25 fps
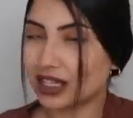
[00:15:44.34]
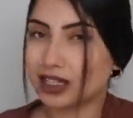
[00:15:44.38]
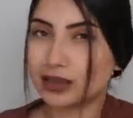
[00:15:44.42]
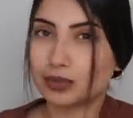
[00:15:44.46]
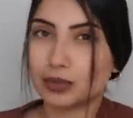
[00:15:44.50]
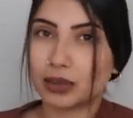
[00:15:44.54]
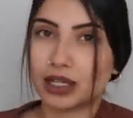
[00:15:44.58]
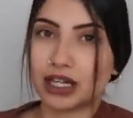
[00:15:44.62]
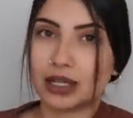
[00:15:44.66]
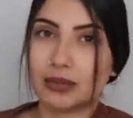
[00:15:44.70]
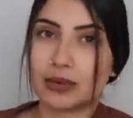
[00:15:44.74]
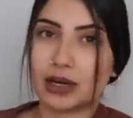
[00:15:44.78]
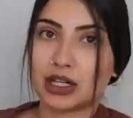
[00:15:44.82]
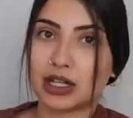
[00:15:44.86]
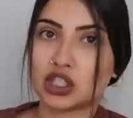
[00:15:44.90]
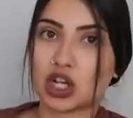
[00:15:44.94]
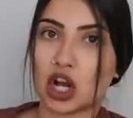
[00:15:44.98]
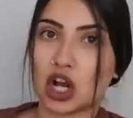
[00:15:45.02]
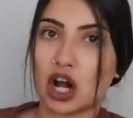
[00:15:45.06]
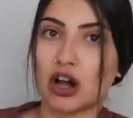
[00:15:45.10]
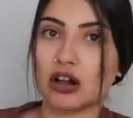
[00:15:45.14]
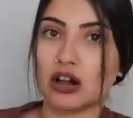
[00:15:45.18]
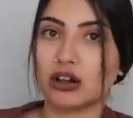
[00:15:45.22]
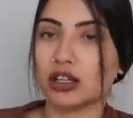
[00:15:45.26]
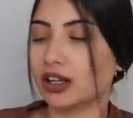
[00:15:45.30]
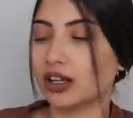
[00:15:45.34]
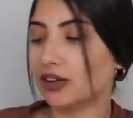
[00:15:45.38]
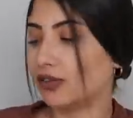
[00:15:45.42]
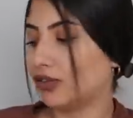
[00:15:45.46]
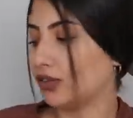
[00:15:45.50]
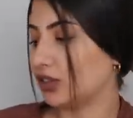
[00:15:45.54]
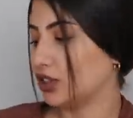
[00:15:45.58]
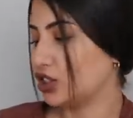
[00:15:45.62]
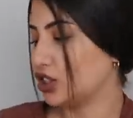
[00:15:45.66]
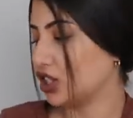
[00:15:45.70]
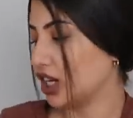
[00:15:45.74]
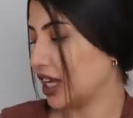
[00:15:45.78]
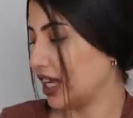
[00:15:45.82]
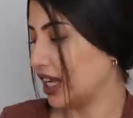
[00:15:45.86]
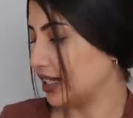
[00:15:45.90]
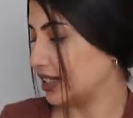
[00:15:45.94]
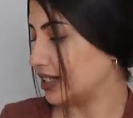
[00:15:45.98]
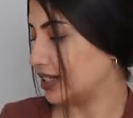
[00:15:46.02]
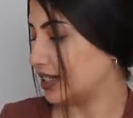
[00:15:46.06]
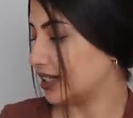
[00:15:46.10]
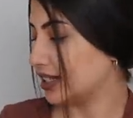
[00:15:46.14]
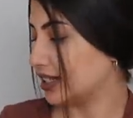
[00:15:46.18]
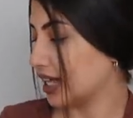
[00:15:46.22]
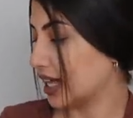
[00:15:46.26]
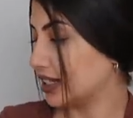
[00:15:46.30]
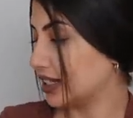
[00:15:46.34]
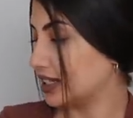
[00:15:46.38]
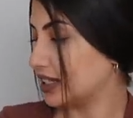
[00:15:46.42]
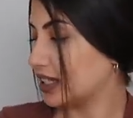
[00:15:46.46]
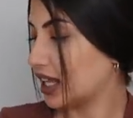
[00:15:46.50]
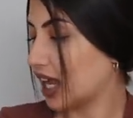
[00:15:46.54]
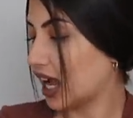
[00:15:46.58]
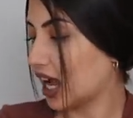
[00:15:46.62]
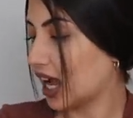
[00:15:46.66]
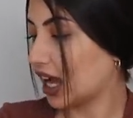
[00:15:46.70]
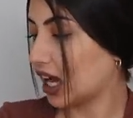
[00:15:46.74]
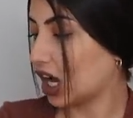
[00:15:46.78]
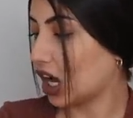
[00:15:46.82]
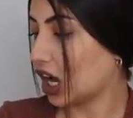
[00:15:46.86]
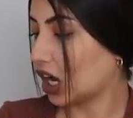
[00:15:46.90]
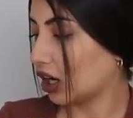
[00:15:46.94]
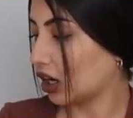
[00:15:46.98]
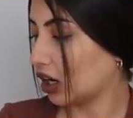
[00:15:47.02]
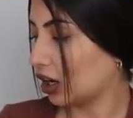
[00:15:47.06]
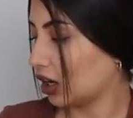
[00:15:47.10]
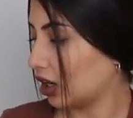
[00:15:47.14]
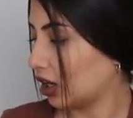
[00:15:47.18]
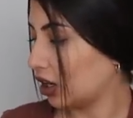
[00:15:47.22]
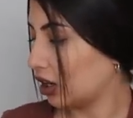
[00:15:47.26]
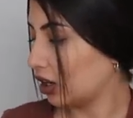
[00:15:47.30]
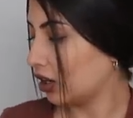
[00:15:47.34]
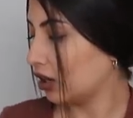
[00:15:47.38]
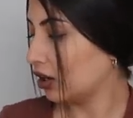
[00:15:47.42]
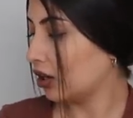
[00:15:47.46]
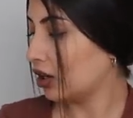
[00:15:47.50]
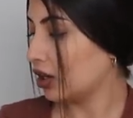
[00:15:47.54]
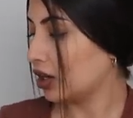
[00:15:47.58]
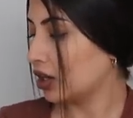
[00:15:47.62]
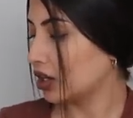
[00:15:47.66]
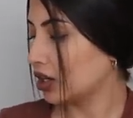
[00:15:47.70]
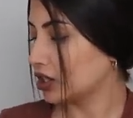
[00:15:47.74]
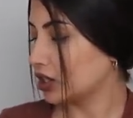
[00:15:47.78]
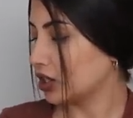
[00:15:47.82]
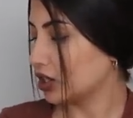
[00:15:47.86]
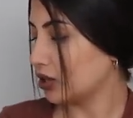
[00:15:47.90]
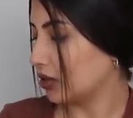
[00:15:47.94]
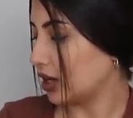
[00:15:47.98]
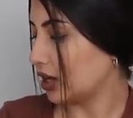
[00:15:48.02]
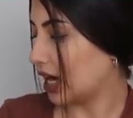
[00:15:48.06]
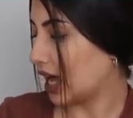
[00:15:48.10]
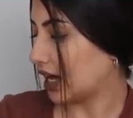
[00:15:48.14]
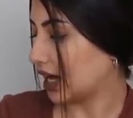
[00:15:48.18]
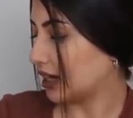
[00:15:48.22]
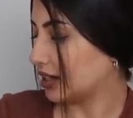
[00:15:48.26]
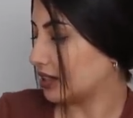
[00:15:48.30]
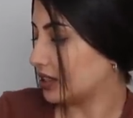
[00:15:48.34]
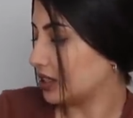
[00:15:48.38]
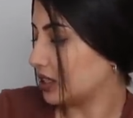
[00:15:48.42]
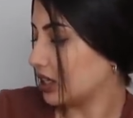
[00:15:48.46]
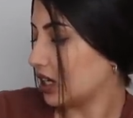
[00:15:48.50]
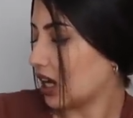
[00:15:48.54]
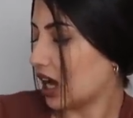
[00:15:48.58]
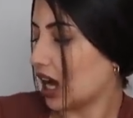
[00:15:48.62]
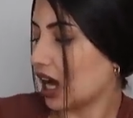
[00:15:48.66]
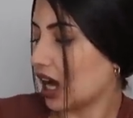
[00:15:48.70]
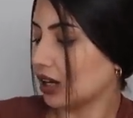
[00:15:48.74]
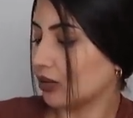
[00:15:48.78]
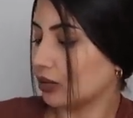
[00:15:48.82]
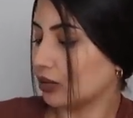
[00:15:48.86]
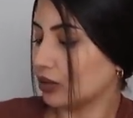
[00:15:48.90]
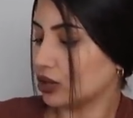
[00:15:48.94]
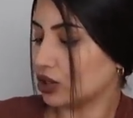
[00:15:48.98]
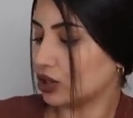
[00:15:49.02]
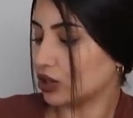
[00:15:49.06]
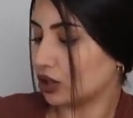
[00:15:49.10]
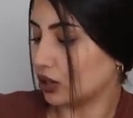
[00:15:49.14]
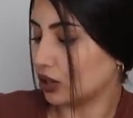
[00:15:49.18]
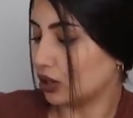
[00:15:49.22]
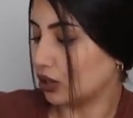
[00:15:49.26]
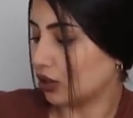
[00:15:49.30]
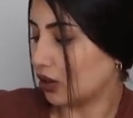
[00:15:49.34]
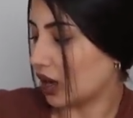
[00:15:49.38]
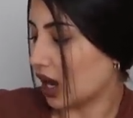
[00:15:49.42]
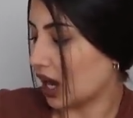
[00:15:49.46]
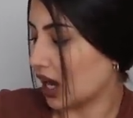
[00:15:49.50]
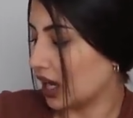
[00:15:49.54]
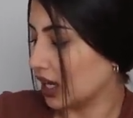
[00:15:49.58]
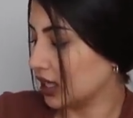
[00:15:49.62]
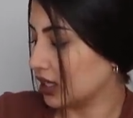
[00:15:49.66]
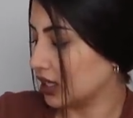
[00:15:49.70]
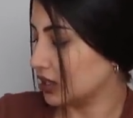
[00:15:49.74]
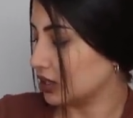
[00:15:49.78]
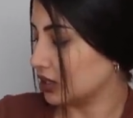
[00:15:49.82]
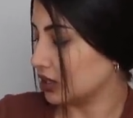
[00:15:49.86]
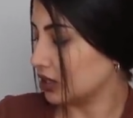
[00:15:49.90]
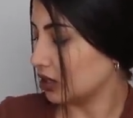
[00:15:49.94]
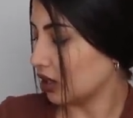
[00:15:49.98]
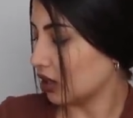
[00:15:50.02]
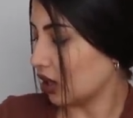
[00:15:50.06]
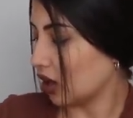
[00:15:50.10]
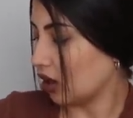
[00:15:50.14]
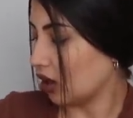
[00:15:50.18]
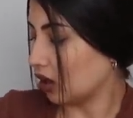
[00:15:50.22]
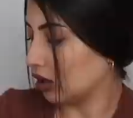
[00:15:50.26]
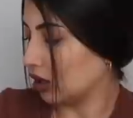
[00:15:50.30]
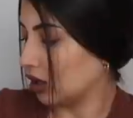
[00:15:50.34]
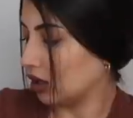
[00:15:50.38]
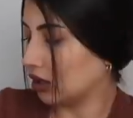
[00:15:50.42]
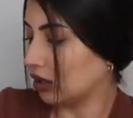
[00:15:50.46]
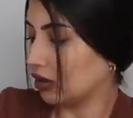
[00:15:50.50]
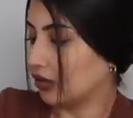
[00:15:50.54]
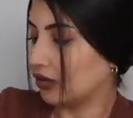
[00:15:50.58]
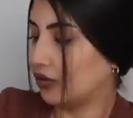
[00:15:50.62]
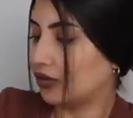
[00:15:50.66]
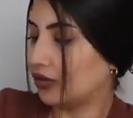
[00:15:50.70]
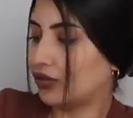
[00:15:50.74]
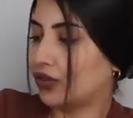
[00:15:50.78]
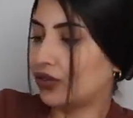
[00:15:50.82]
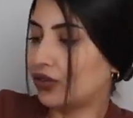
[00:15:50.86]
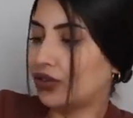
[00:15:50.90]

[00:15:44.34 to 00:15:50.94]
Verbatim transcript: is pretty much all of Jade's sets that I got her. So next I will show you guys all of